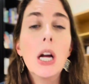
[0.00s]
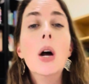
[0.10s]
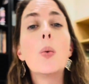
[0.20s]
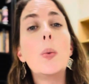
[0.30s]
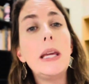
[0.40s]

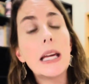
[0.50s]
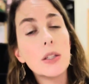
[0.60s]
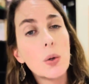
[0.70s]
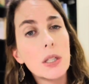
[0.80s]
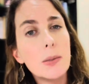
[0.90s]
When we get
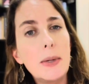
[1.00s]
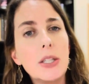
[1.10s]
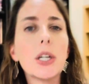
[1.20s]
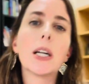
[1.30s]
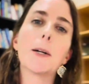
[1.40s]
towards
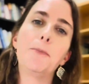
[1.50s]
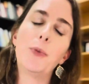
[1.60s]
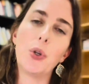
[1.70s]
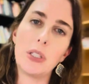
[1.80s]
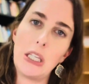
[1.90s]
midterm,
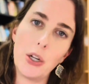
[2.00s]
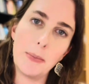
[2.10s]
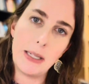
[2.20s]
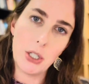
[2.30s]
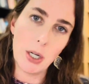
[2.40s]
you'll see your
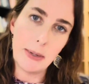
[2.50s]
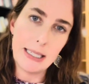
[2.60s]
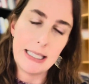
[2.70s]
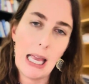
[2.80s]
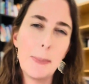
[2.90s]
midterm
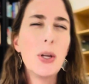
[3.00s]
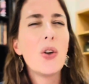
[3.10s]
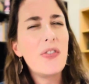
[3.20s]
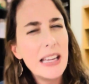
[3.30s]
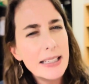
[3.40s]
exam. You know,
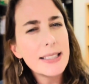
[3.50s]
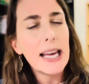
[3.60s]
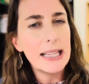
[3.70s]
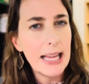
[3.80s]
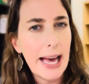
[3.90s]
things
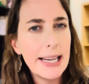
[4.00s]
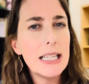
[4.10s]
like that.